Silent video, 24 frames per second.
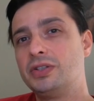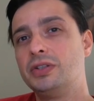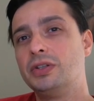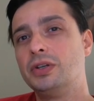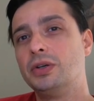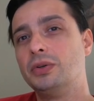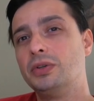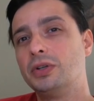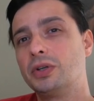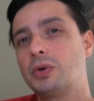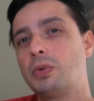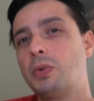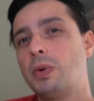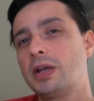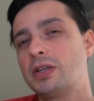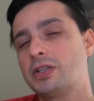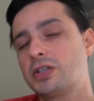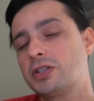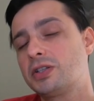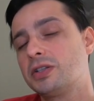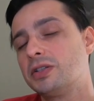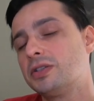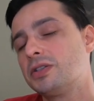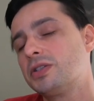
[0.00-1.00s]
The
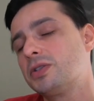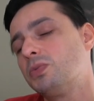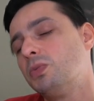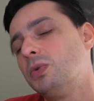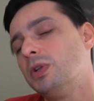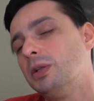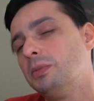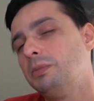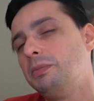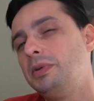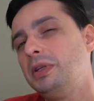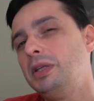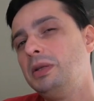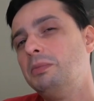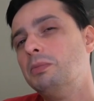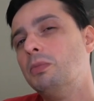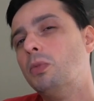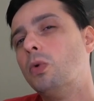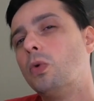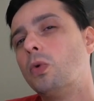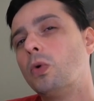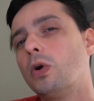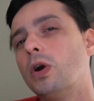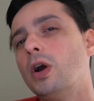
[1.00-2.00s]
questions will be
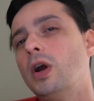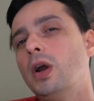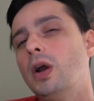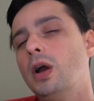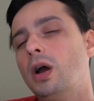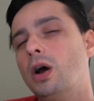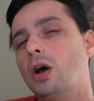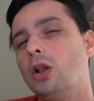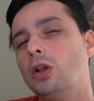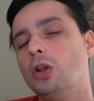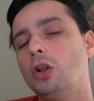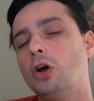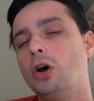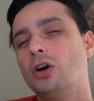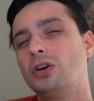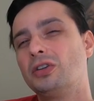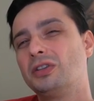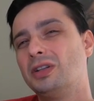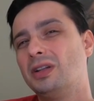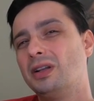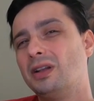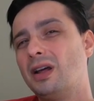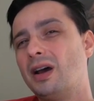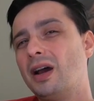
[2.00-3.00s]
more along
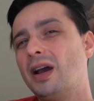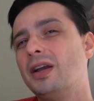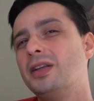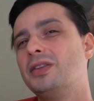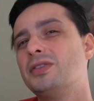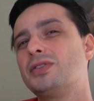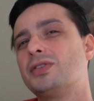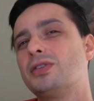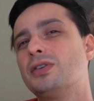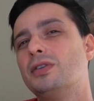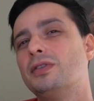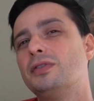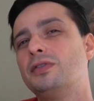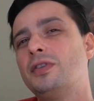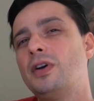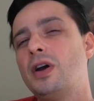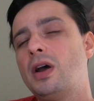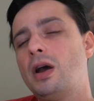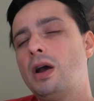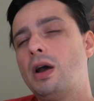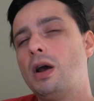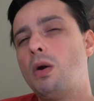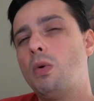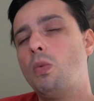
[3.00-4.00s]
the lines of,
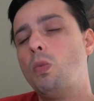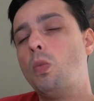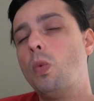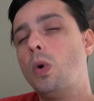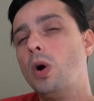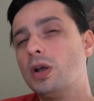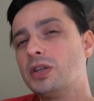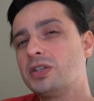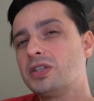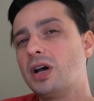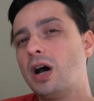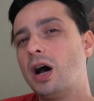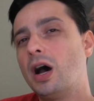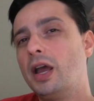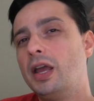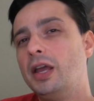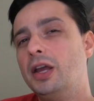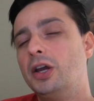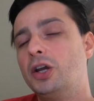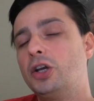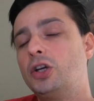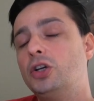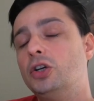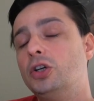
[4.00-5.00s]
was I
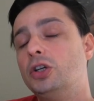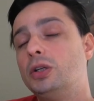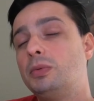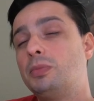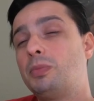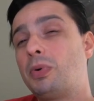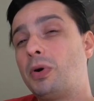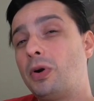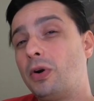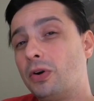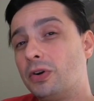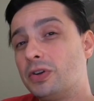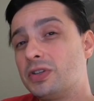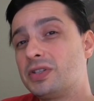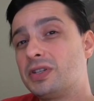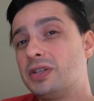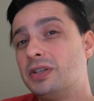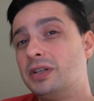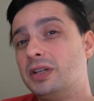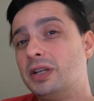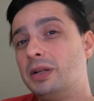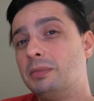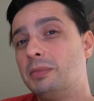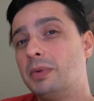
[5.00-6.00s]
a good
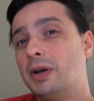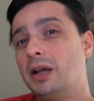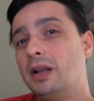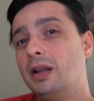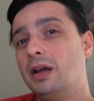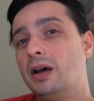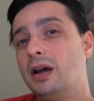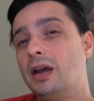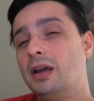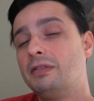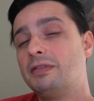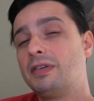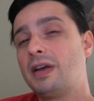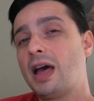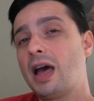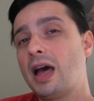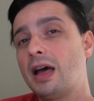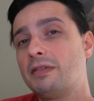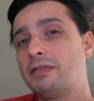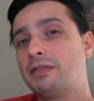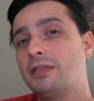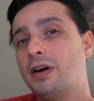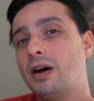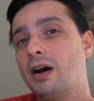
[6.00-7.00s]
person in my life?
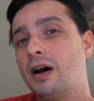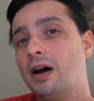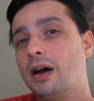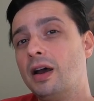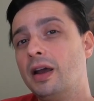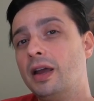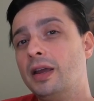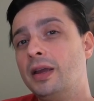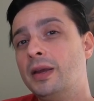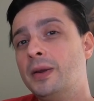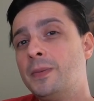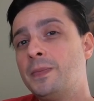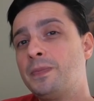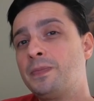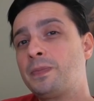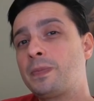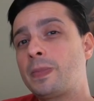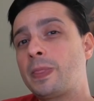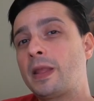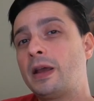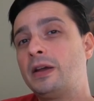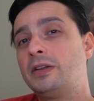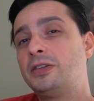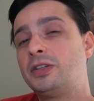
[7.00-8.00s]
Have I
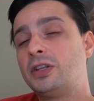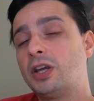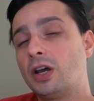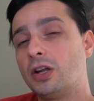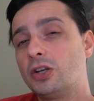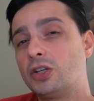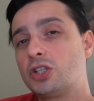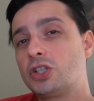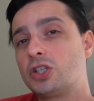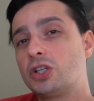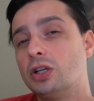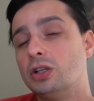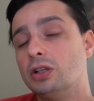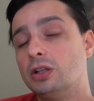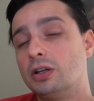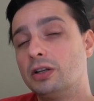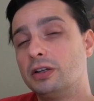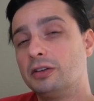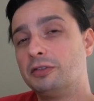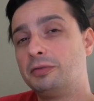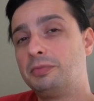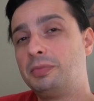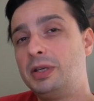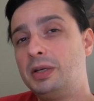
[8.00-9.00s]
touched a lot
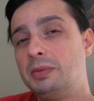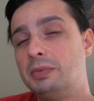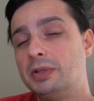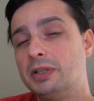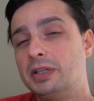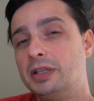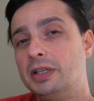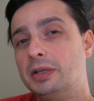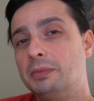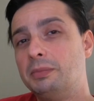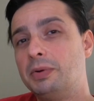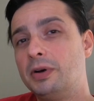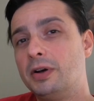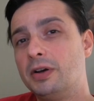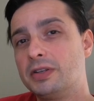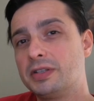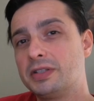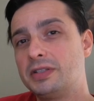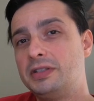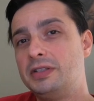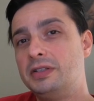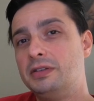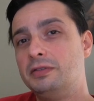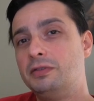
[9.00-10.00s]
of people in a
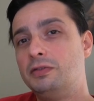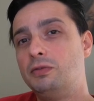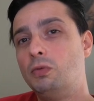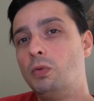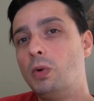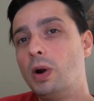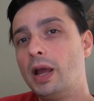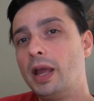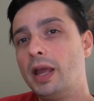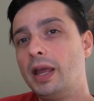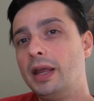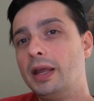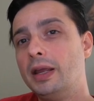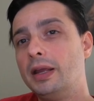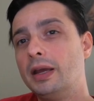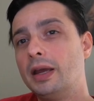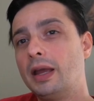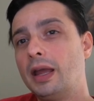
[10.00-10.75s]
positive way?